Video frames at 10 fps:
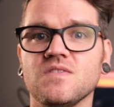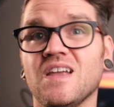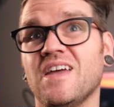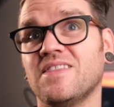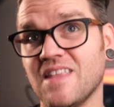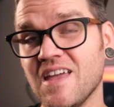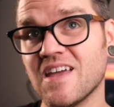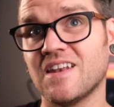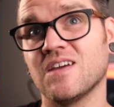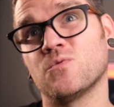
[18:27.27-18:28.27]
And
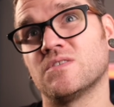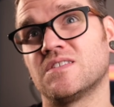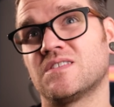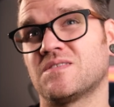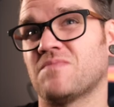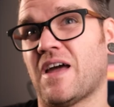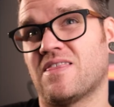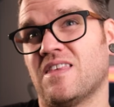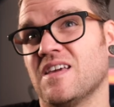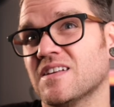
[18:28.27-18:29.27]
then it was, I
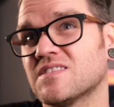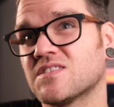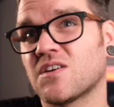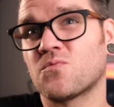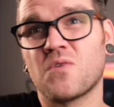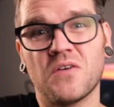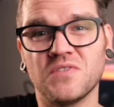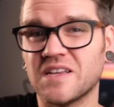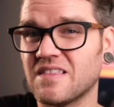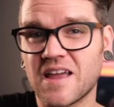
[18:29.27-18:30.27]
think it's
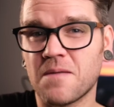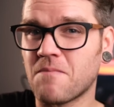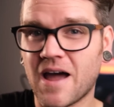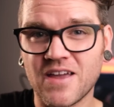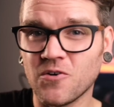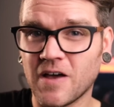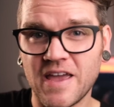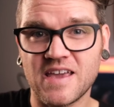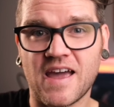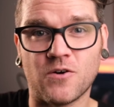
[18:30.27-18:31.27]
roughly like a mile
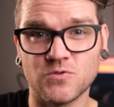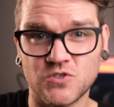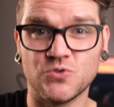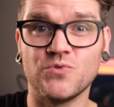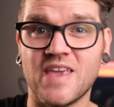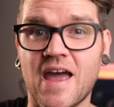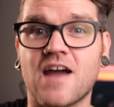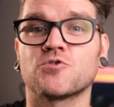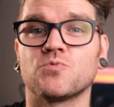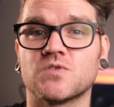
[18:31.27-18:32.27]
hike out to the
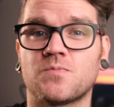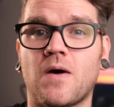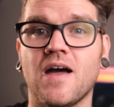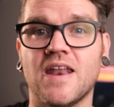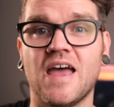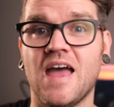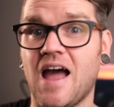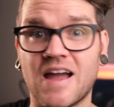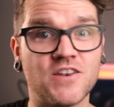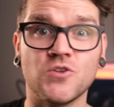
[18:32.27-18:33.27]
actual spot.
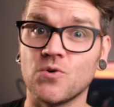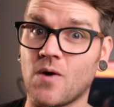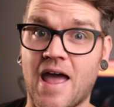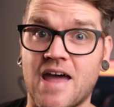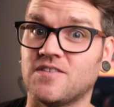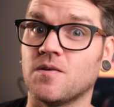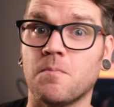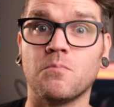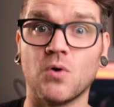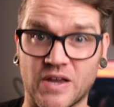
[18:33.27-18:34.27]
I knew I had to
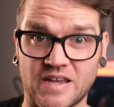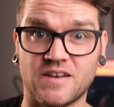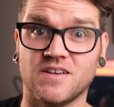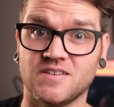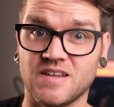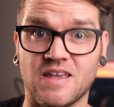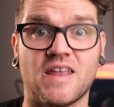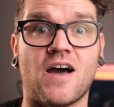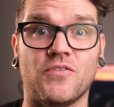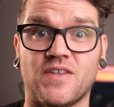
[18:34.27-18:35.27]
book it to get
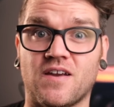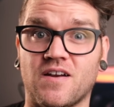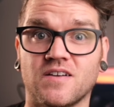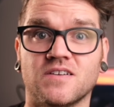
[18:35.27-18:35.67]
out there.